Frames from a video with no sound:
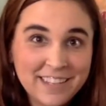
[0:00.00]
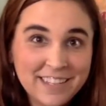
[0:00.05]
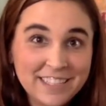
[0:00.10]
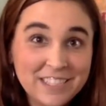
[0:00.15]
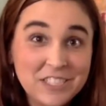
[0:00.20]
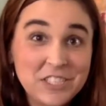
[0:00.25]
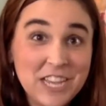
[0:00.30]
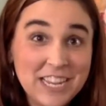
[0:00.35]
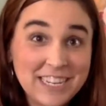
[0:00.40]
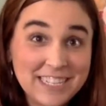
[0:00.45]

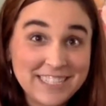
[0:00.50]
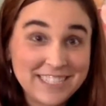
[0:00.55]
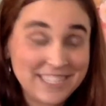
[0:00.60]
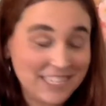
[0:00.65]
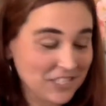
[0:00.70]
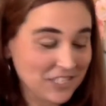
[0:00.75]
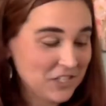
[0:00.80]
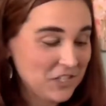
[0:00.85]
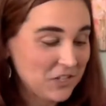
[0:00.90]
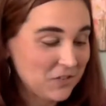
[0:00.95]

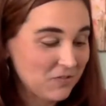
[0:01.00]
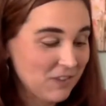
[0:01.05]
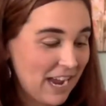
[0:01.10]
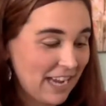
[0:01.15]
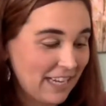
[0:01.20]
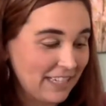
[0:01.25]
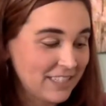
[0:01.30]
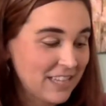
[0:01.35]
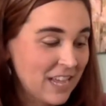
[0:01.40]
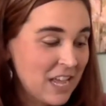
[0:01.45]
Genesis, you're
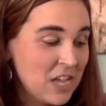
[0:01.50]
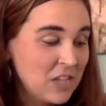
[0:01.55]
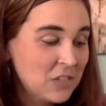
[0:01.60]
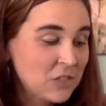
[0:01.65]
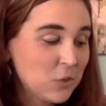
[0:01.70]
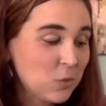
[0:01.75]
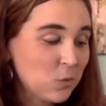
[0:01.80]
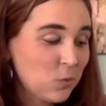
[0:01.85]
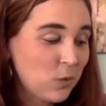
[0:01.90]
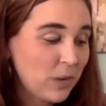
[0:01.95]
right.
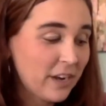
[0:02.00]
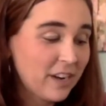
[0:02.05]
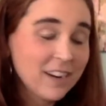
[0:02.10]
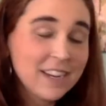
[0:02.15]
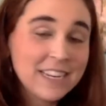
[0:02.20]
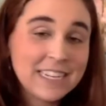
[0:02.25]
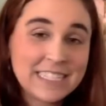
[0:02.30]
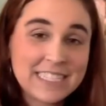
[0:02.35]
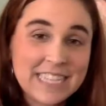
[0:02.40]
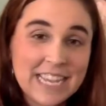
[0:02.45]
So we're
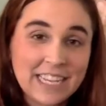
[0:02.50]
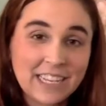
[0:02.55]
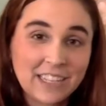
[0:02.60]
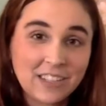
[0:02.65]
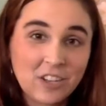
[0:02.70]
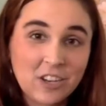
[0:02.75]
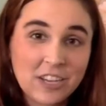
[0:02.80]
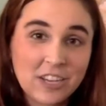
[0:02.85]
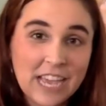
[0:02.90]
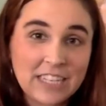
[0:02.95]
going to take a
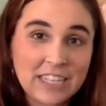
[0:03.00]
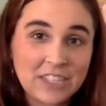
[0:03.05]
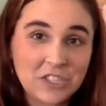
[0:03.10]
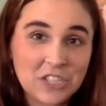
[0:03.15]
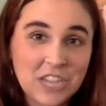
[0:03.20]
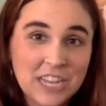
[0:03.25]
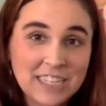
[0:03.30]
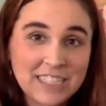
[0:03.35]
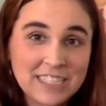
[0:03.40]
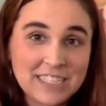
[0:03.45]
look at
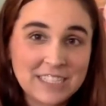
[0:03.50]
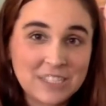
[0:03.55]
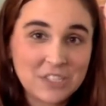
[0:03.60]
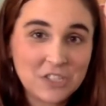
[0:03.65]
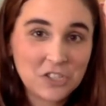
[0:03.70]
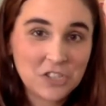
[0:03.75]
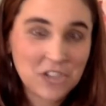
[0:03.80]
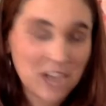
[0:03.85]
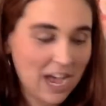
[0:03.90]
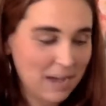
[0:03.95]

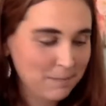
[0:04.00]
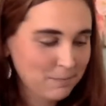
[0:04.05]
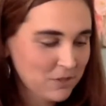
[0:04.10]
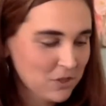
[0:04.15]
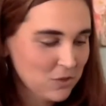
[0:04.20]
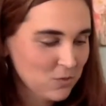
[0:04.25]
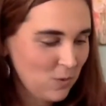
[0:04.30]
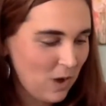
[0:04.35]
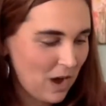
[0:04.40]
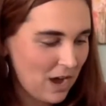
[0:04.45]
Genesis
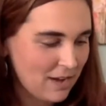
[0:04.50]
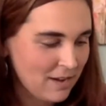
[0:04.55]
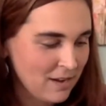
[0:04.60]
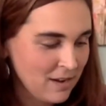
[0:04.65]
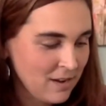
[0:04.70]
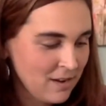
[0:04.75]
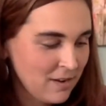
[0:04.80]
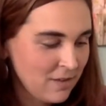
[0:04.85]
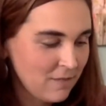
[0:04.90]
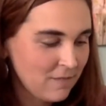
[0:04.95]
chapter
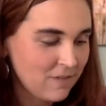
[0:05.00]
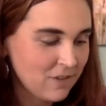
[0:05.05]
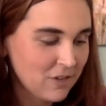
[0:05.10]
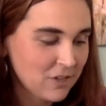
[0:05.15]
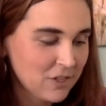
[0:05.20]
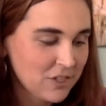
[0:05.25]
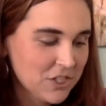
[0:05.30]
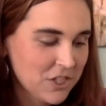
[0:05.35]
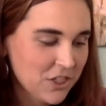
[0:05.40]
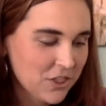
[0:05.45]
1,
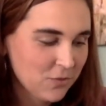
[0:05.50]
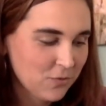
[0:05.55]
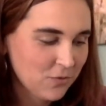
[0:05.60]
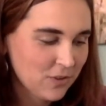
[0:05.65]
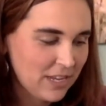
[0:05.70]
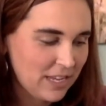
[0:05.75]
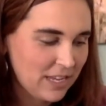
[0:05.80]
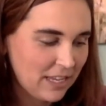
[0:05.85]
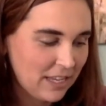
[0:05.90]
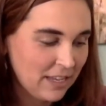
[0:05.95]
verse
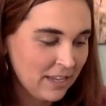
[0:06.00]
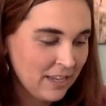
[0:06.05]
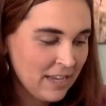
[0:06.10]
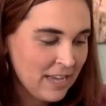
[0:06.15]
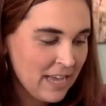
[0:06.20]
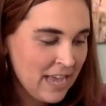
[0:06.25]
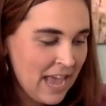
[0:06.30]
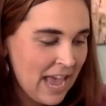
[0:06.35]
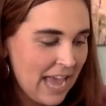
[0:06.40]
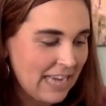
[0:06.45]
3,
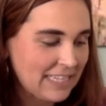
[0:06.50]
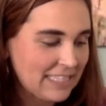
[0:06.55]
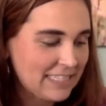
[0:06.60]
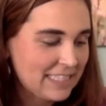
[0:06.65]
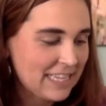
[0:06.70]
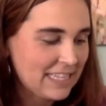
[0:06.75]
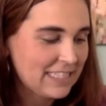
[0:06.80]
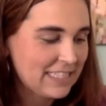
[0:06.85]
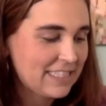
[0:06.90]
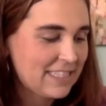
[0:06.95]
and it
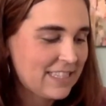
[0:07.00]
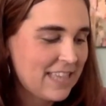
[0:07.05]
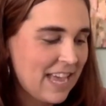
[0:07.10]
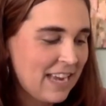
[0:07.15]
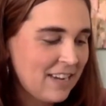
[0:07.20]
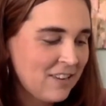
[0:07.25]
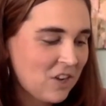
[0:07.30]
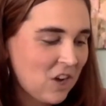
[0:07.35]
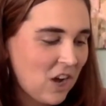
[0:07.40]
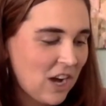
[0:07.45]
says,
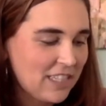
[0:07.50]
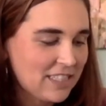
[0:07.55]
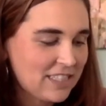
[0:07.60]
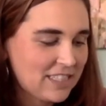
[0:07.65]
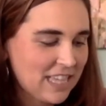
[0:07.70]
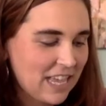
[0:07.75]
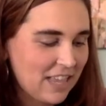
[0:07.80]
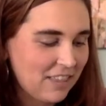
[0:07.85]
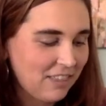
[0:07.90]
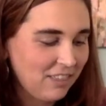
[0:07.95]
"Then God
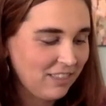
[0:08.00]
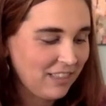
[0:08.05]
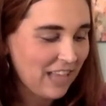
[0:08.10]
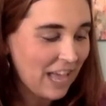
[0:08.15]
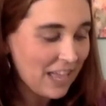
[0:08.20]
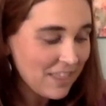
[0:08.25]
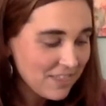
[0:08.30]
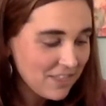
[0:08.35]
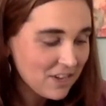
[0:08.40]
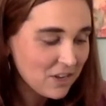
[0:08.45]
said,
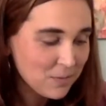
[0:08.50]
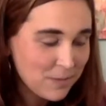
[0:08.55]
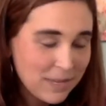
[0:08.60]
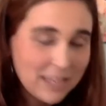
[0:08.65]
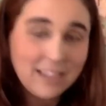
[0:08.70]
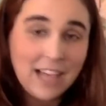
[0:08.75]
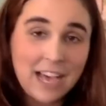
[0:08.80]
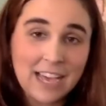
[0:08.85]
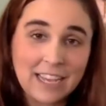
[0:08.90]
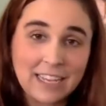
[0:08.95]
let there
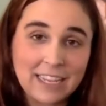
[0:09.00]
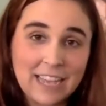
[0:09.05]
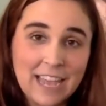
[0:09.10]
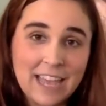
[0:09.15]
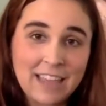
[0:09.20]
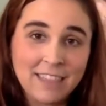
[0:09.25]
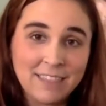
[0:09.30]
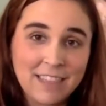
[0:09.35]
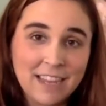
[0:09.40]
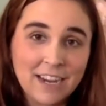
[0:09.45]
be light,
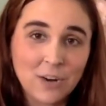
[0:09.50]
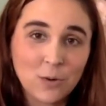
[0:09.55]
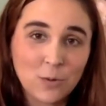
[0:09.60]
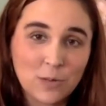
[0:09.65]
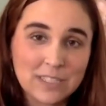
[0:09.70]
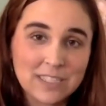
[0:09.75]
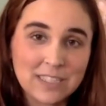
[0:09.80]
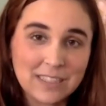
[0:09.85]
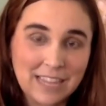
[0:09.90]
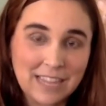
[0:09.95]
and there
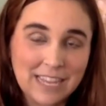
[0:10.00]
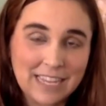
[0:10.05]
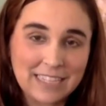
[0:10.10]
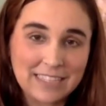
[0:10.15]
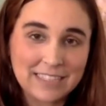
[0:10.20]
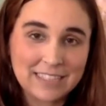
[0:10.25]
was light."